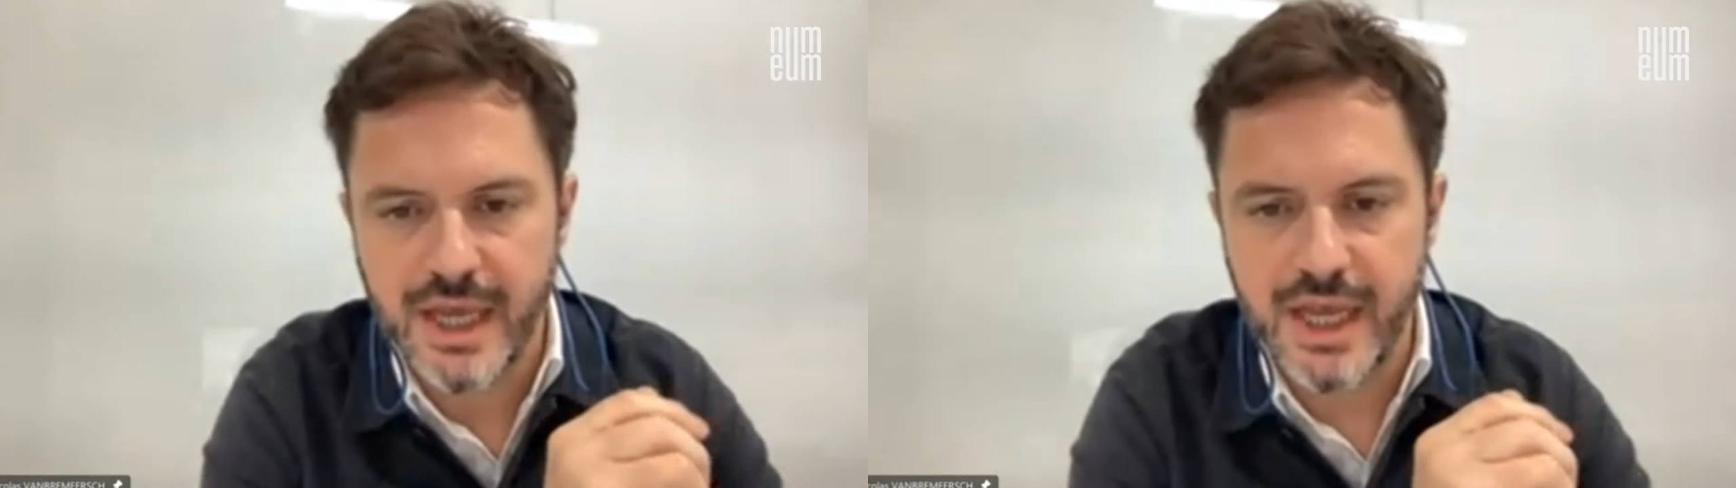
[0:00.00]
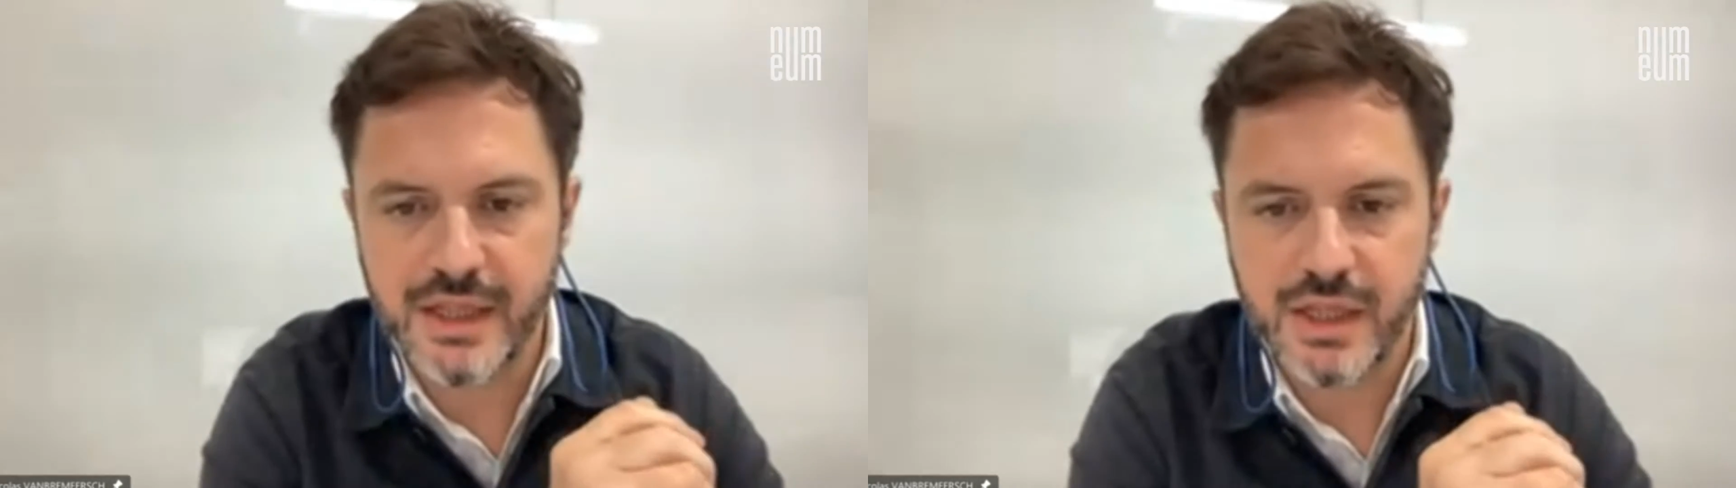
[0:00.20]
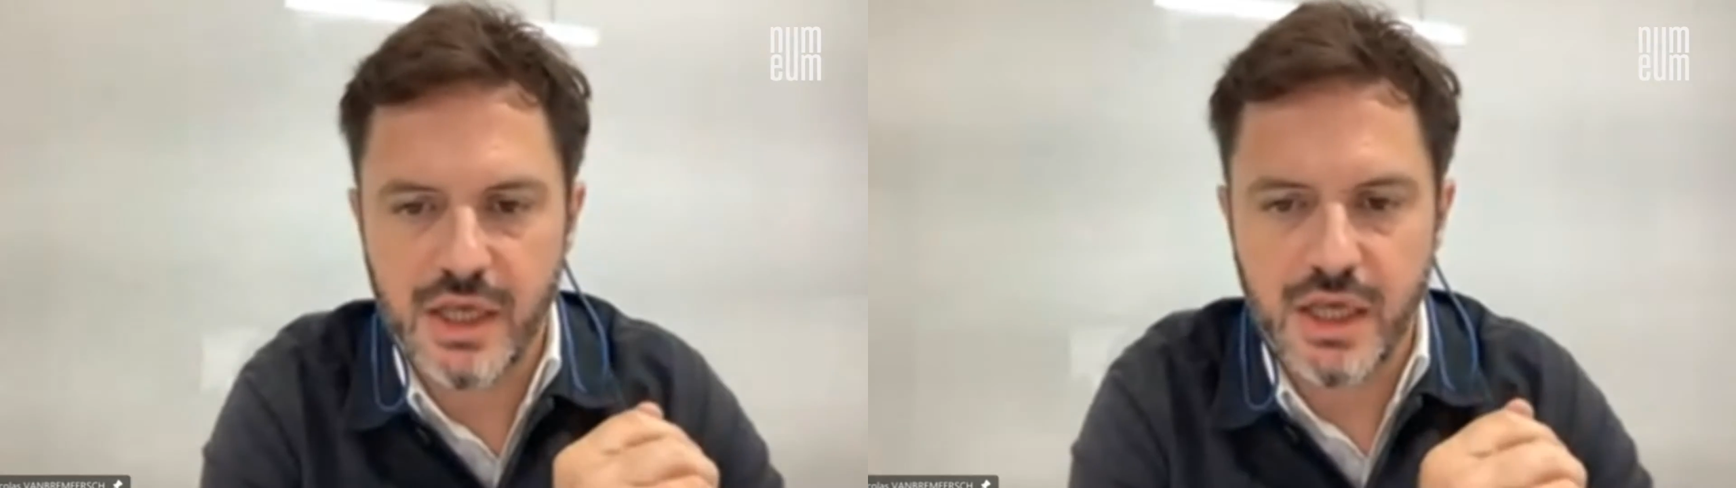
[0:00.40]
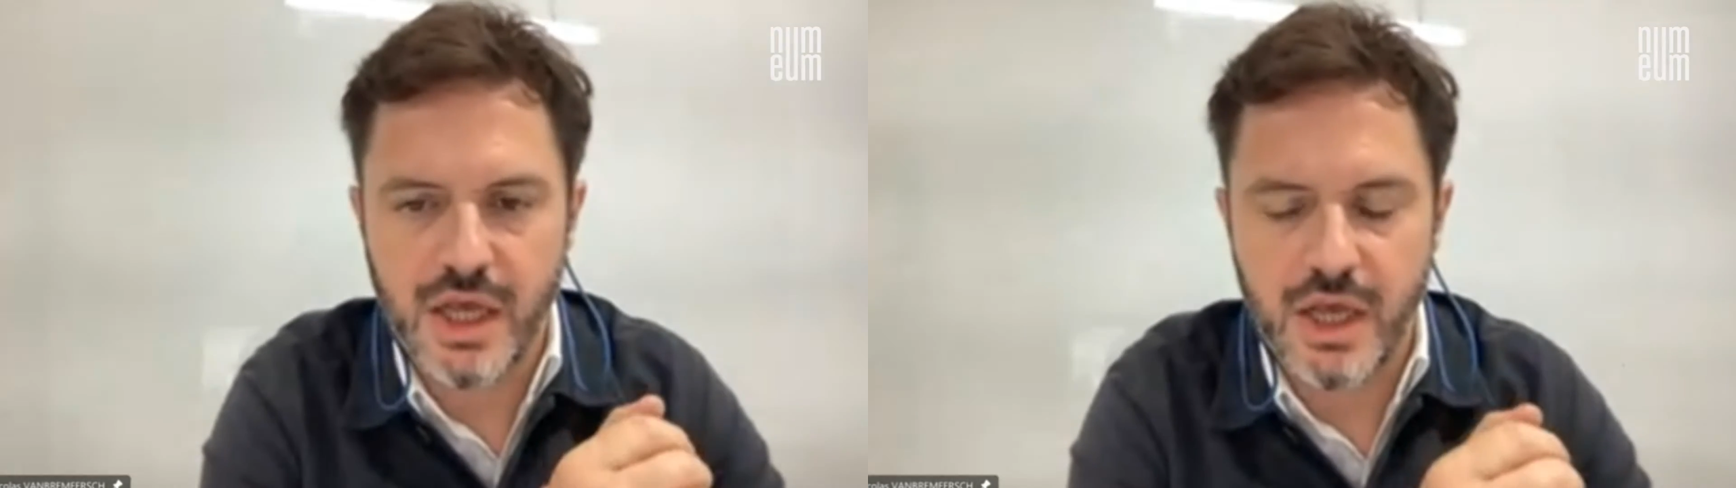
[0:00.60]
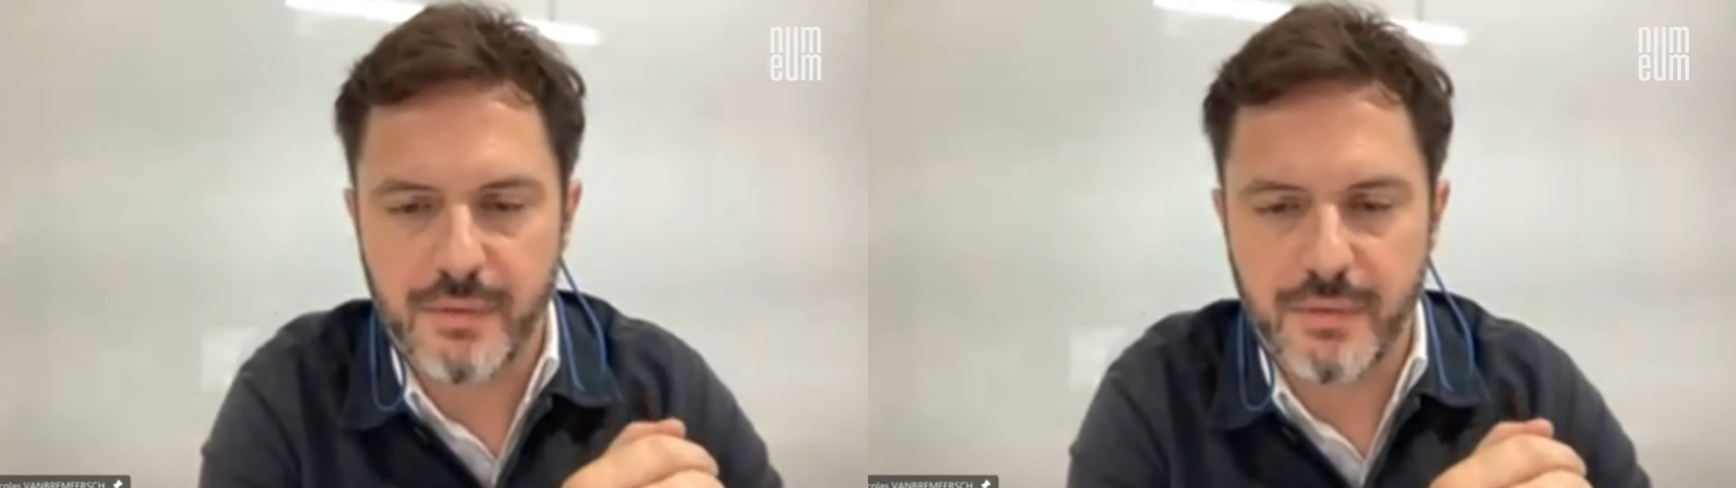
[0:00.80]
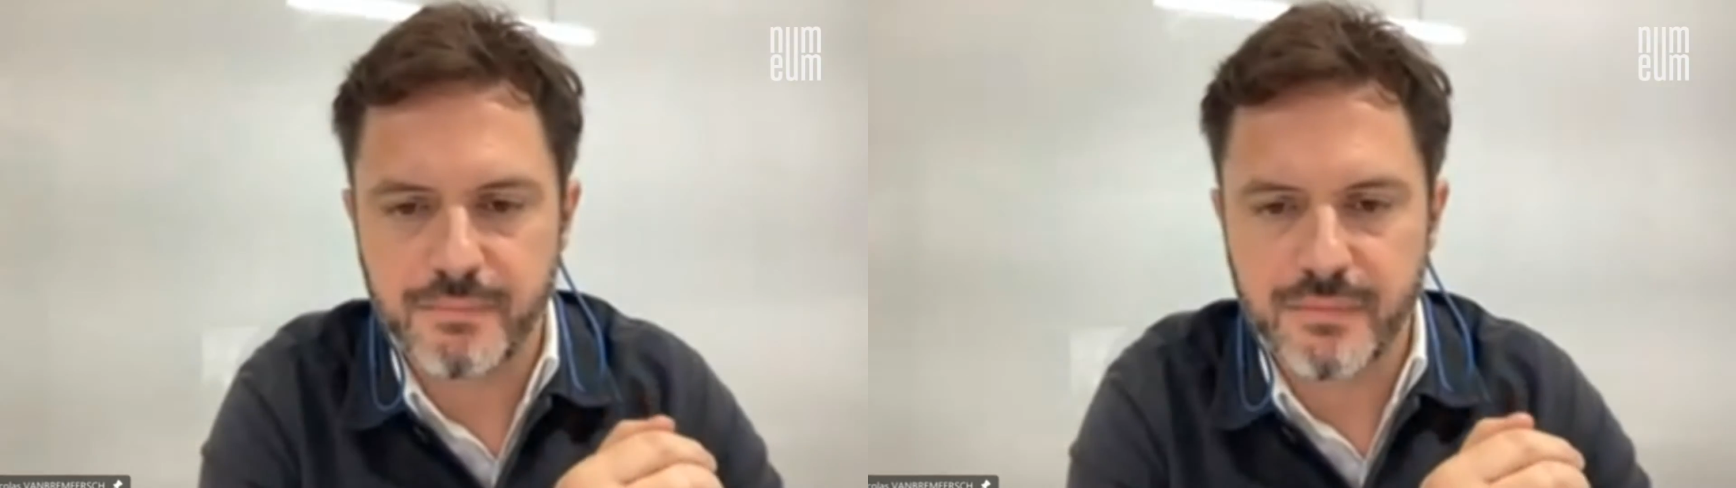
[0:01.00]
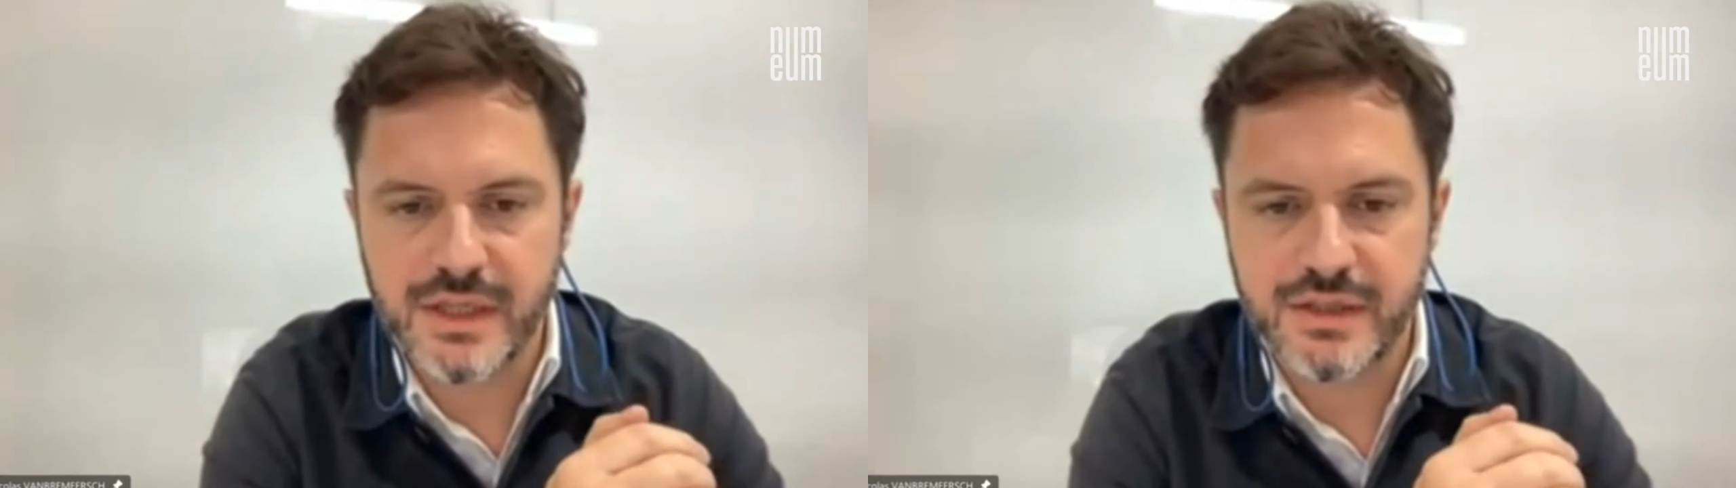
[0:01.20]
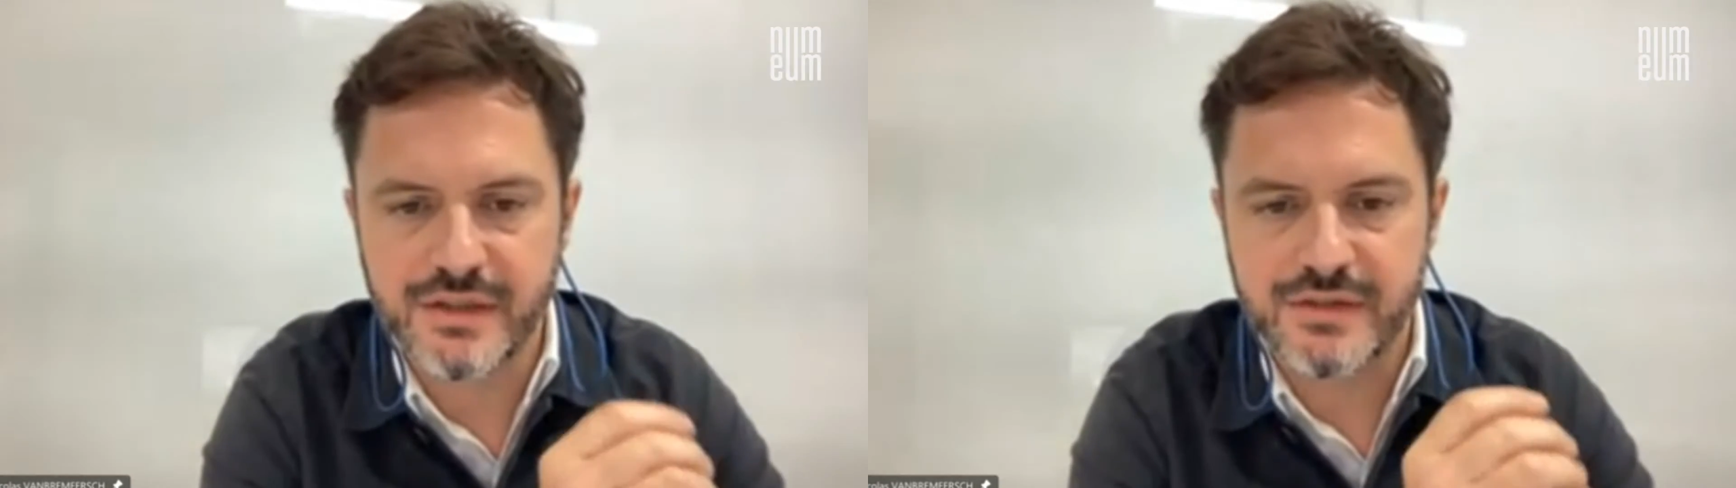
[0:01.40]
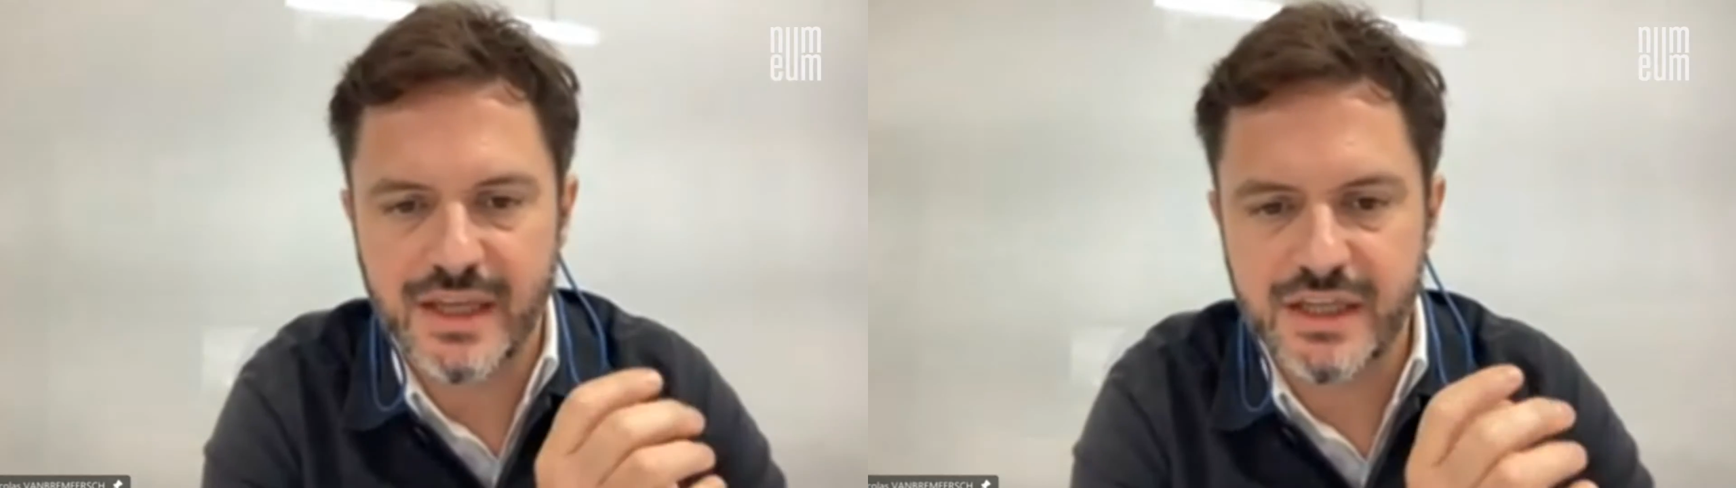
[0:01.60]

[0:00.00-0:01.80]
And it is